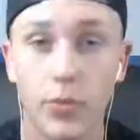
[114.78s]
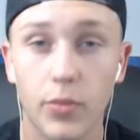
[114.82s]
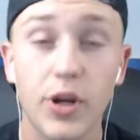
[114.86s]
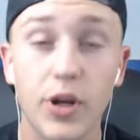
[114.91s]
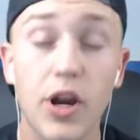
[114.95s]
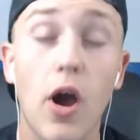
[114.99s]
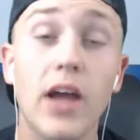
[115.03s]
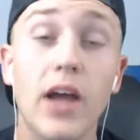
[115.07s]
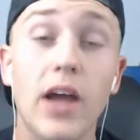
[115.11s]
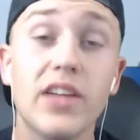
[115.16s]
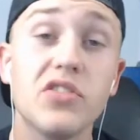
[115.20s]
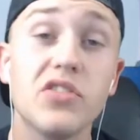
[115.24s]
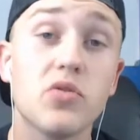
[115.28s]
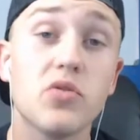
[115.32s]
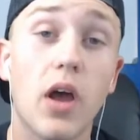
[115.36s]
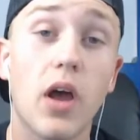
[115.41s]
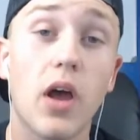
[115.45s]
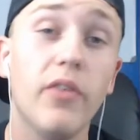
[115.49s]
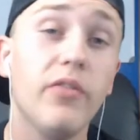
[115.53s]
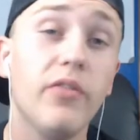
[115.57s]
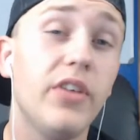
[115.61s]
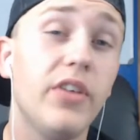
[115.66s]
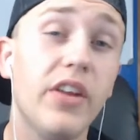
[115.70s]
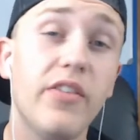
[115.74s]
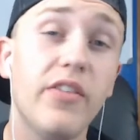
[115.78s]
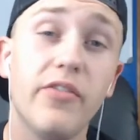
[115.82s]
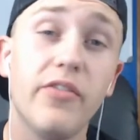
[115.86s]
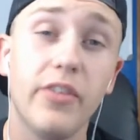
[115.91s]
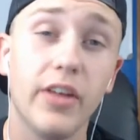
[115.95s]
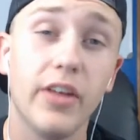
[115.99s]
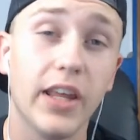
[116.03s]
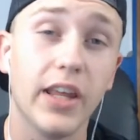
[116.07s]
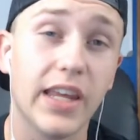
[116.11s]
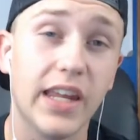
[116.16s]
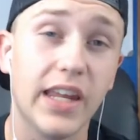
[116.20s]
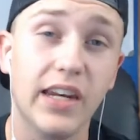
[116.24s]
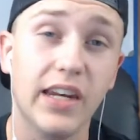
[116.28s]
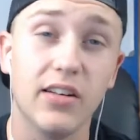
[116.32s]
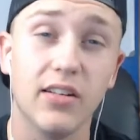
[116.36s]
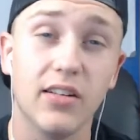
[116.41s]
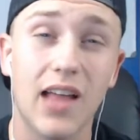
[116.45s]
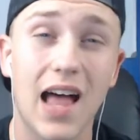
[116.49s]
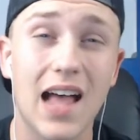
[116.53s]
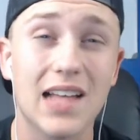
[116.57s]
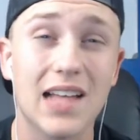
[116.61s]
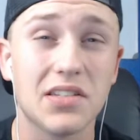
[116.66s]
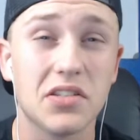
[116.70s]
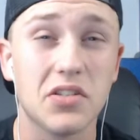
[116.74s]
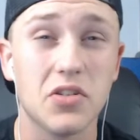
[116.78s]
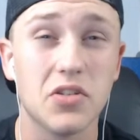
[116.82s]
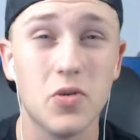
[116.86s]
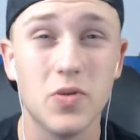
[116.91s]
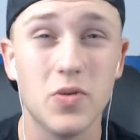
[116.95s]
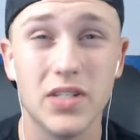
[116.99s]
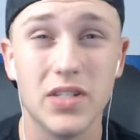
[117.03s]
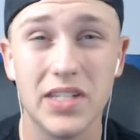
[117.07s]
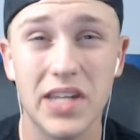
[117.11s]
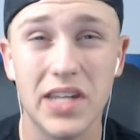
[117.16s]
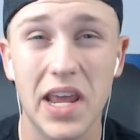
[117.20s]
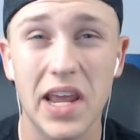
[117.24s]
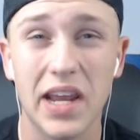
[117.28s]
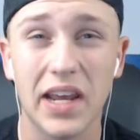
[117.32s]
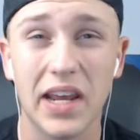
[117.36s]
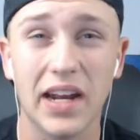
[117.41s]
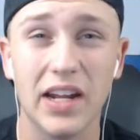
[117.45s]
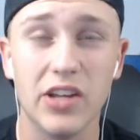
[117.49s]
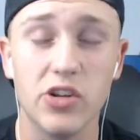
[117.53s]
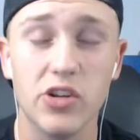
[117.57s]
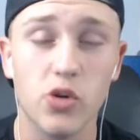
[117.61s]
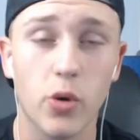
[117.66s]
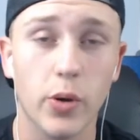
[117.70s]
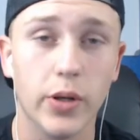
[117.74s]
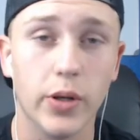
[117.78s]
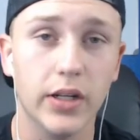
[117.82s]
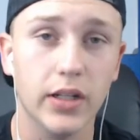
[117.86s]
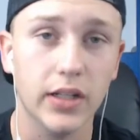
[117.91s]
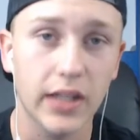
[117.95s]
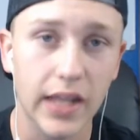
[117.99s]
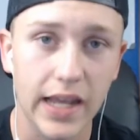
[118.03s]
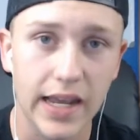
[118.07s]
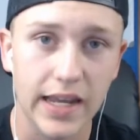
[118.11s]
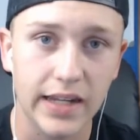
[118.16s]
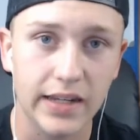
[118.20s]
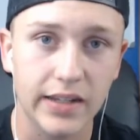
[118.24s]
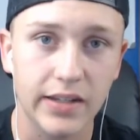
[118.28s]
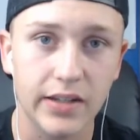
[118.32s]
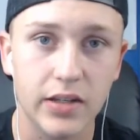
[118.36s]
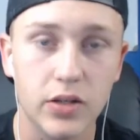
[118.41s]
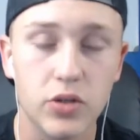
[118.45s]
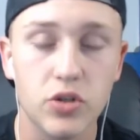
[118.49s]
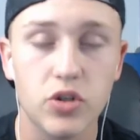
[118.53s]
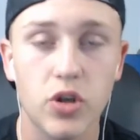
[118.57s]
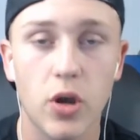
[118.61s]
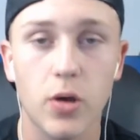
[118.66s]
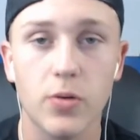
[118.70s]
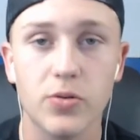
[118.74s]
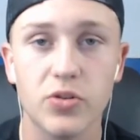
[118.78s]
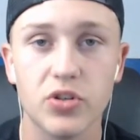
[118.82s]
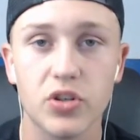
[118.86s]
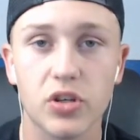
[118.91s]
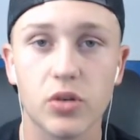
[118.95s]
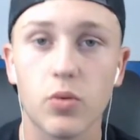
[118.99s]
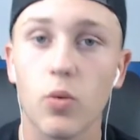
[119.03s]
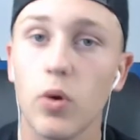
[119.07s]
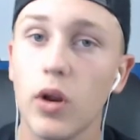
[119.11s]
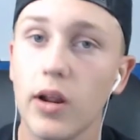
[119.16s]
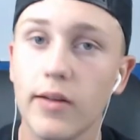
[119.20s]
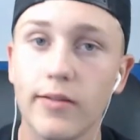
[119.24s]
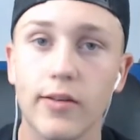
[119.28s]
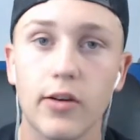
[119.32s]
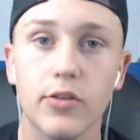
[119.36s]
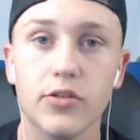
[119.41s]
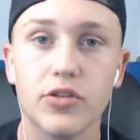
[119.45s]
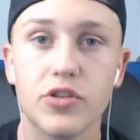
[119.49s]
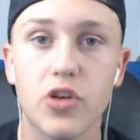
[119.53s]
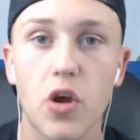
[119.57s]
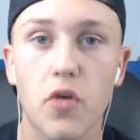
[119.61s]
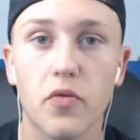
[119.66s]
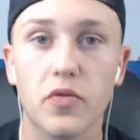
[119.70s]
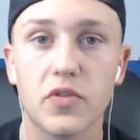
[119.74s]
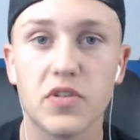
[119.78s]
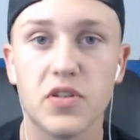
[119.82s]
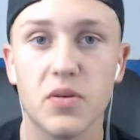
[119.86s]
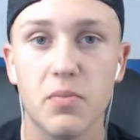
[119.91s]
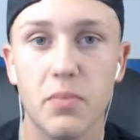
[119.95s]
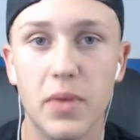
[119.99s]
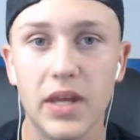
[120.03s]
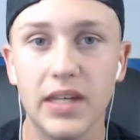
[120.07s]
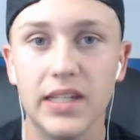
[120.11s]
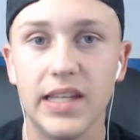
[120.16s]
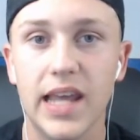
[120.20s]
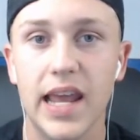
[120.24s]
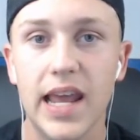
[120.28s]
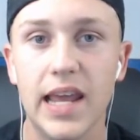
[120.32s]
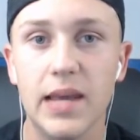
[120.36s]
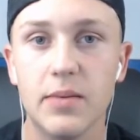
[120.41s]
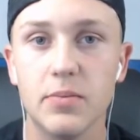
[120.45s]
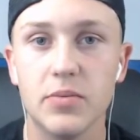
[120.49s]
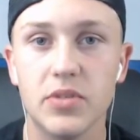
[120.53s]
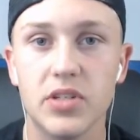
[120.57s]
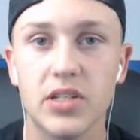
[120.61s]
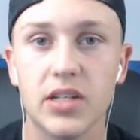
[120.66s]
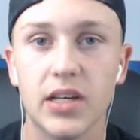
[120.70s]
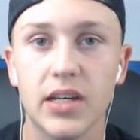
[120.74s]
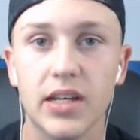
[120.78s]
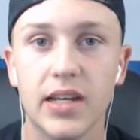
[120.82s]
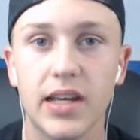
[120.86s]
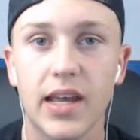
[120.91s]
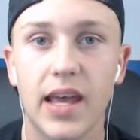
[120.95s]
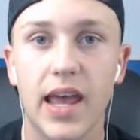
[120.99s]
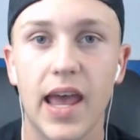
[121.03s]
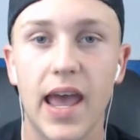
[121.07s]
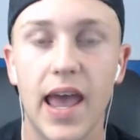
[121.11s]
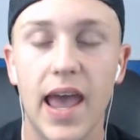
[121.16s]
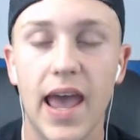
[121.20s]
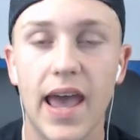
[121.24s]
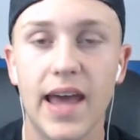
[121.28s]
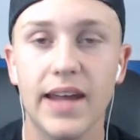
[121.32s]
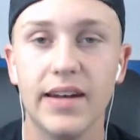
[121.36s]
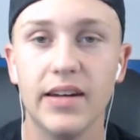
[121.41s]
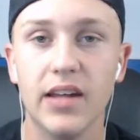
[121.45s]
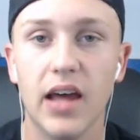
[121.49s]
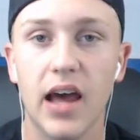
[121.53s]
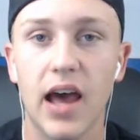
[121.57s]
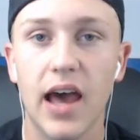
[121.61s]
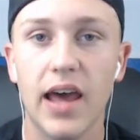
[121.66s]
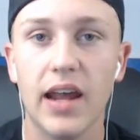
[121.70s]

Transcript: no, I just I didn't feel like getting to last because it was dig and I joined late, so I was just like whatever. I'll just go for some mid games, and uh,